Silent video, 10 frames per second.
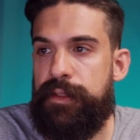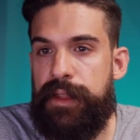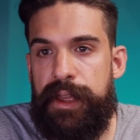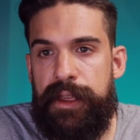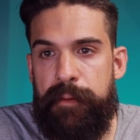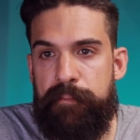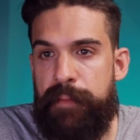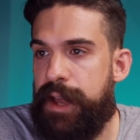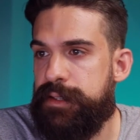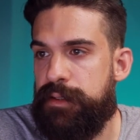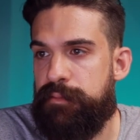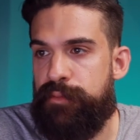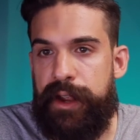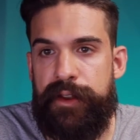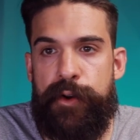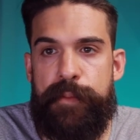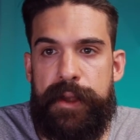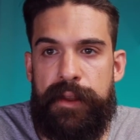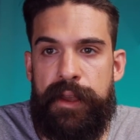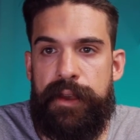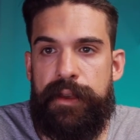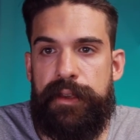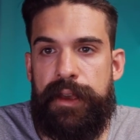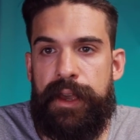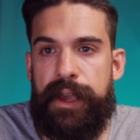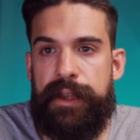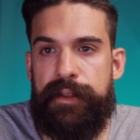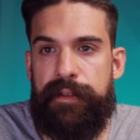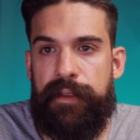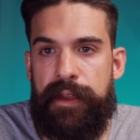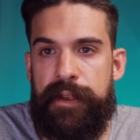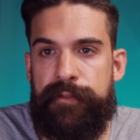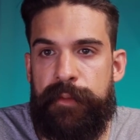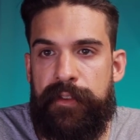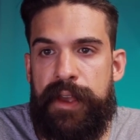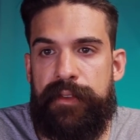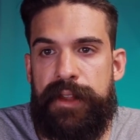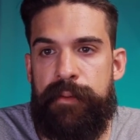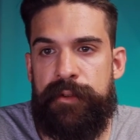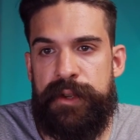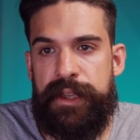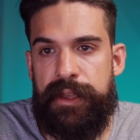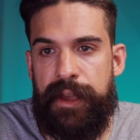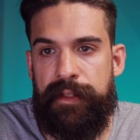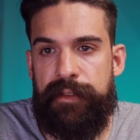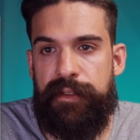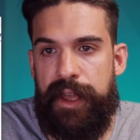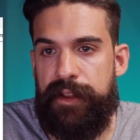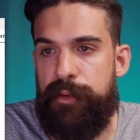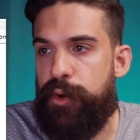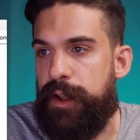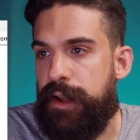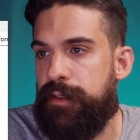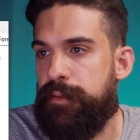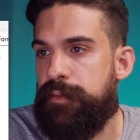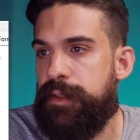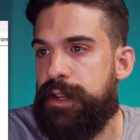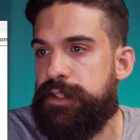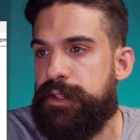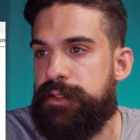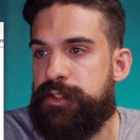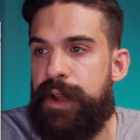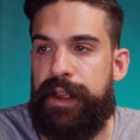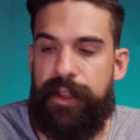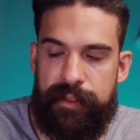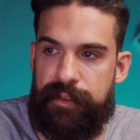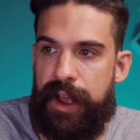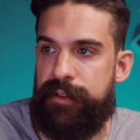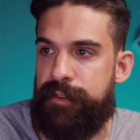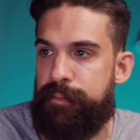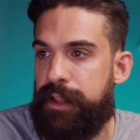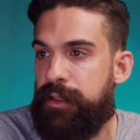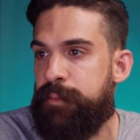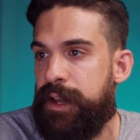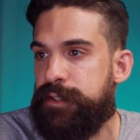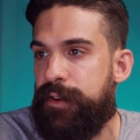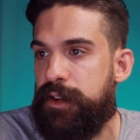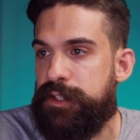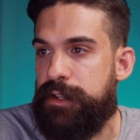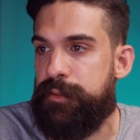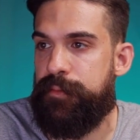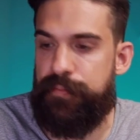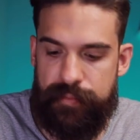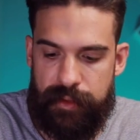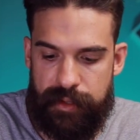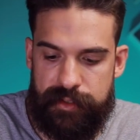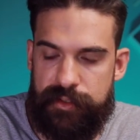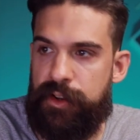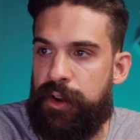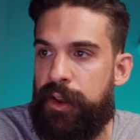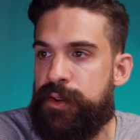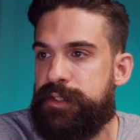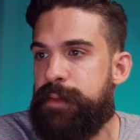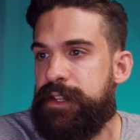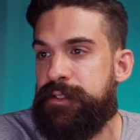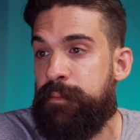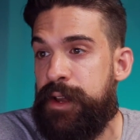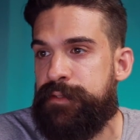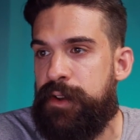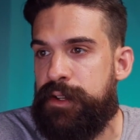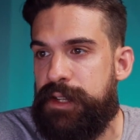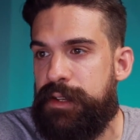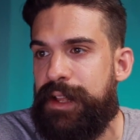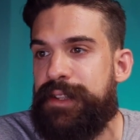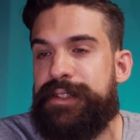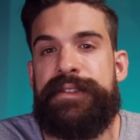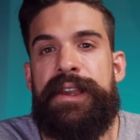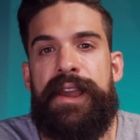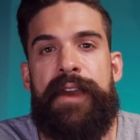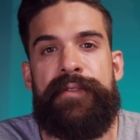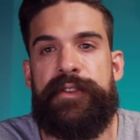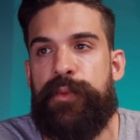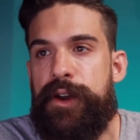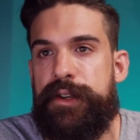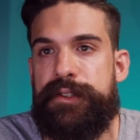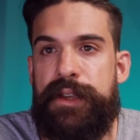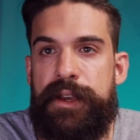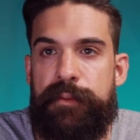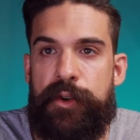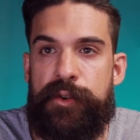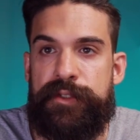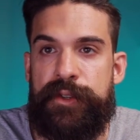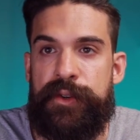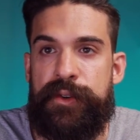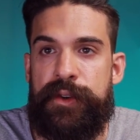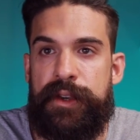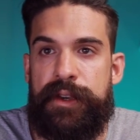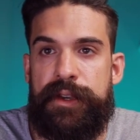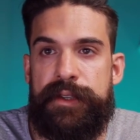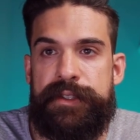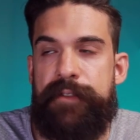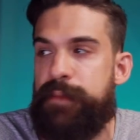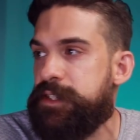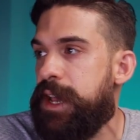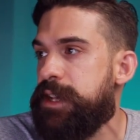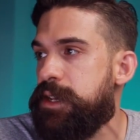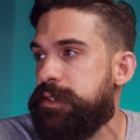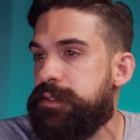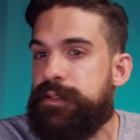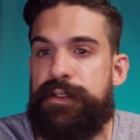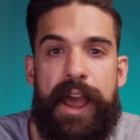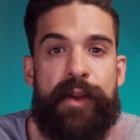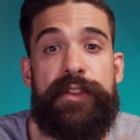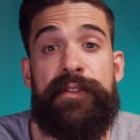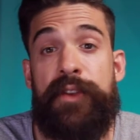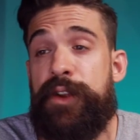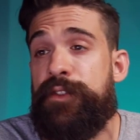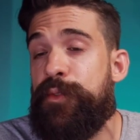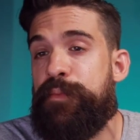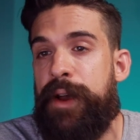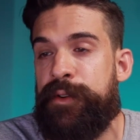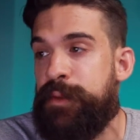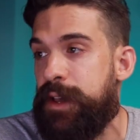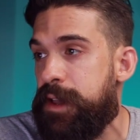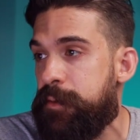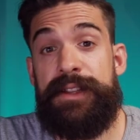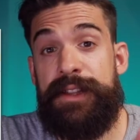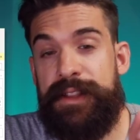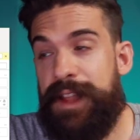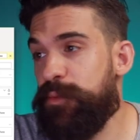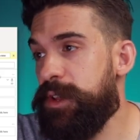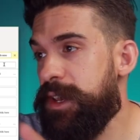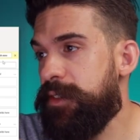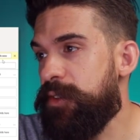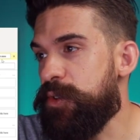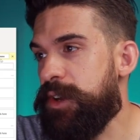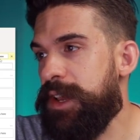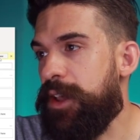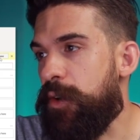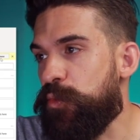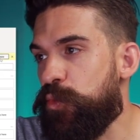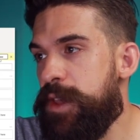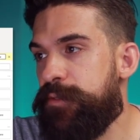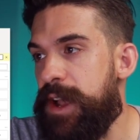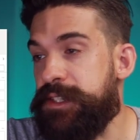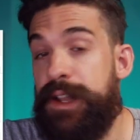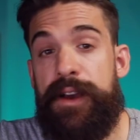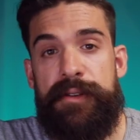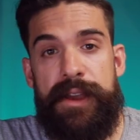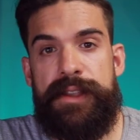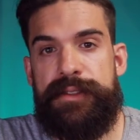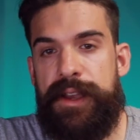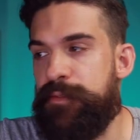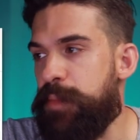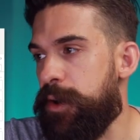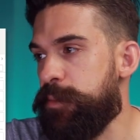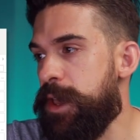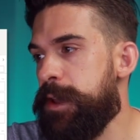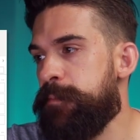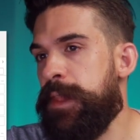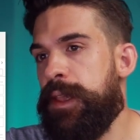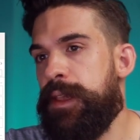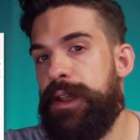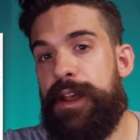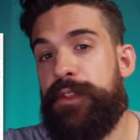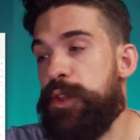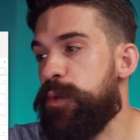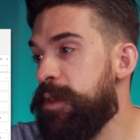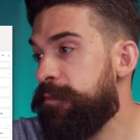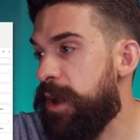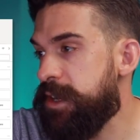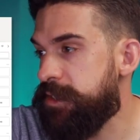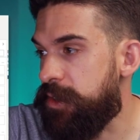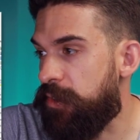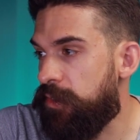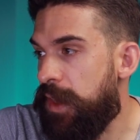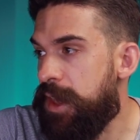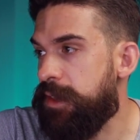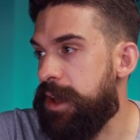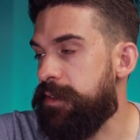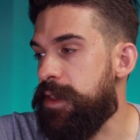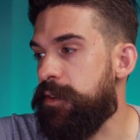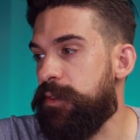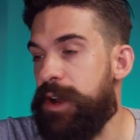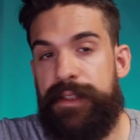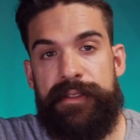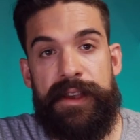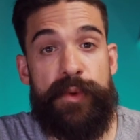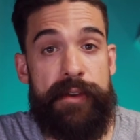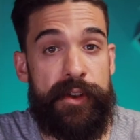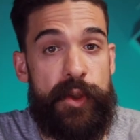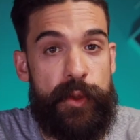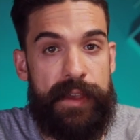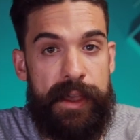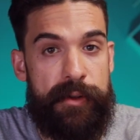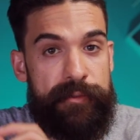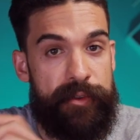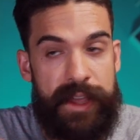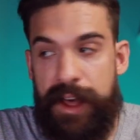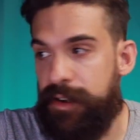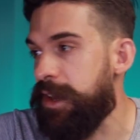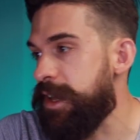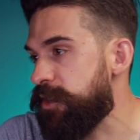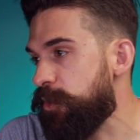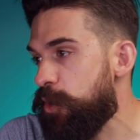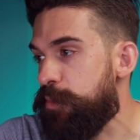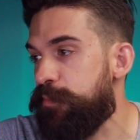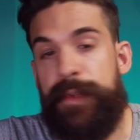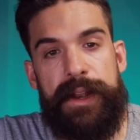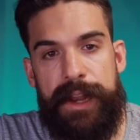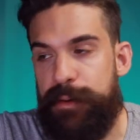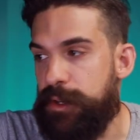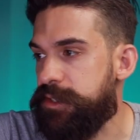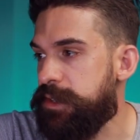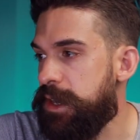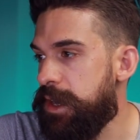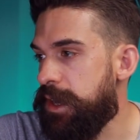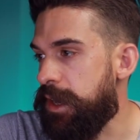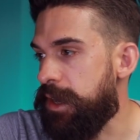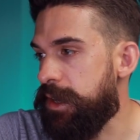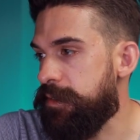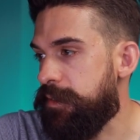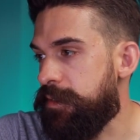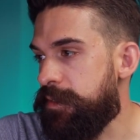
the max bracket open and here from the sales table, we can take the product and just drag it inside of a max function. Let's close the max, max function and let's see if this works. I'm going to save my changes and return to Power BI. Now then we need to click on refresh now inside of Power BI. And after you refresh, you see that here on the right hand side, we have a new table for the calculation group, labels. And